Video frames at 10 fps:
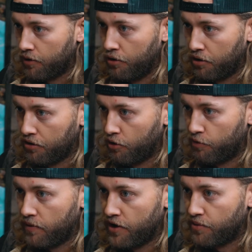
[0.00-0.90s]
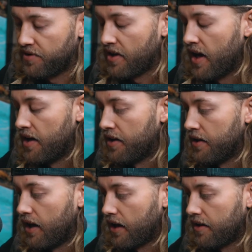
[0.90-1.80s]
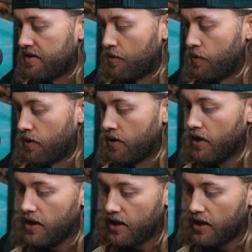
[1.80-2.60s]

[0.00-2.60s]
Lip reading: where the Lukendorf Bridge was at, and I got to see where